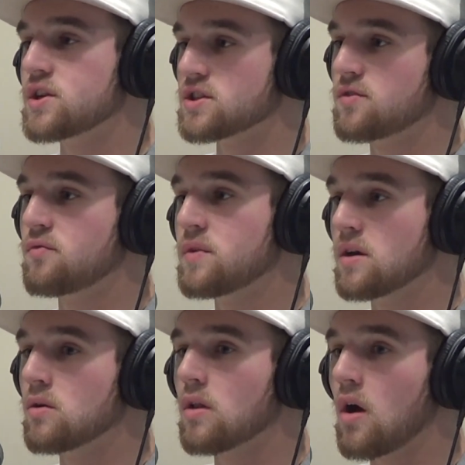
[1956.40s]
but who
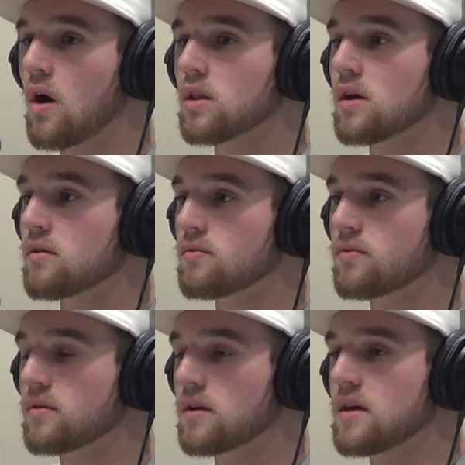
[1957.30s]
can just fill
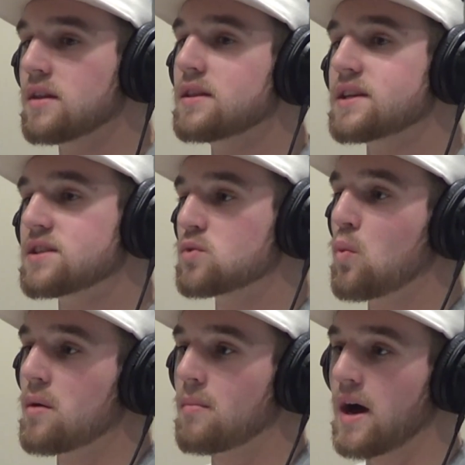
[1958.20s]
all of,
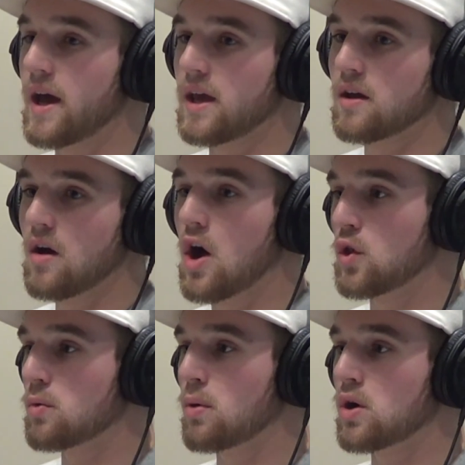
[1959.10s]
this is what
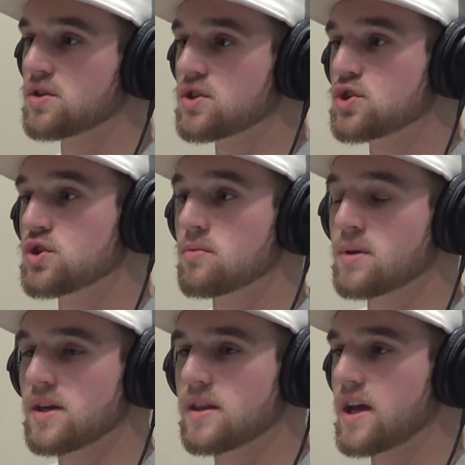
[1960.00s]
my other
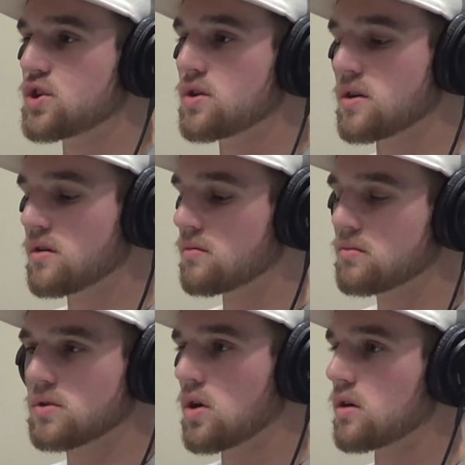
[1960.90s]
person should be. They
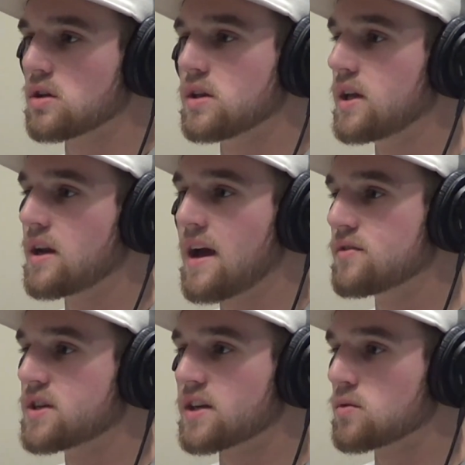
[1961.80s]
should cook,
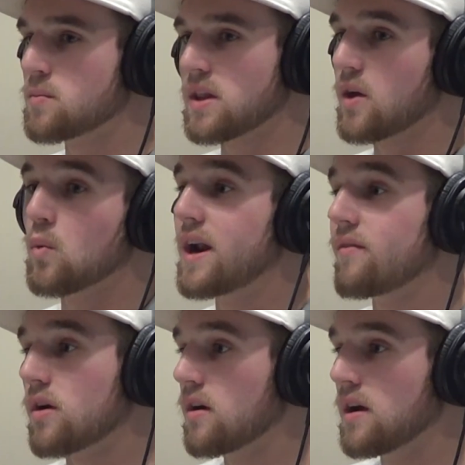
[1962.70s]
clean, have sex
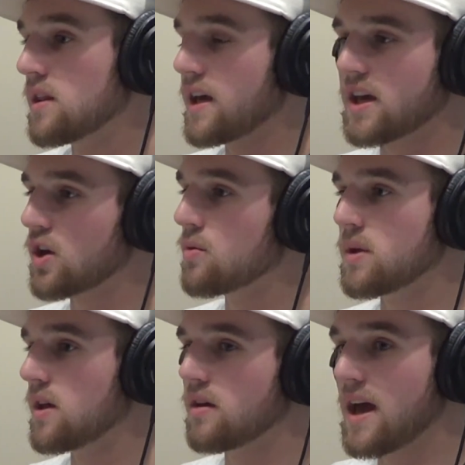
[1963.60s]
with me, like whatever.
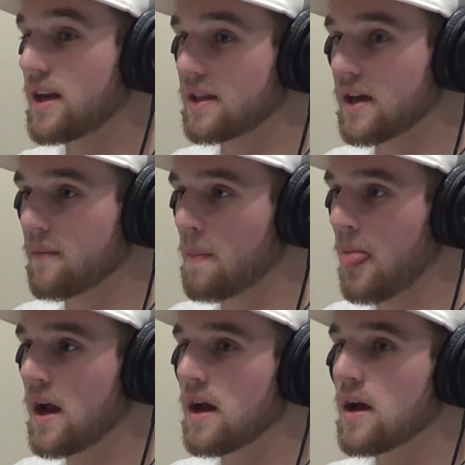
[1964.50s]
Like it could be
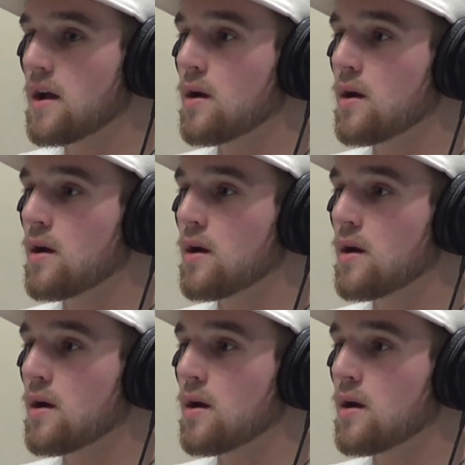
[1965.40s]
anything.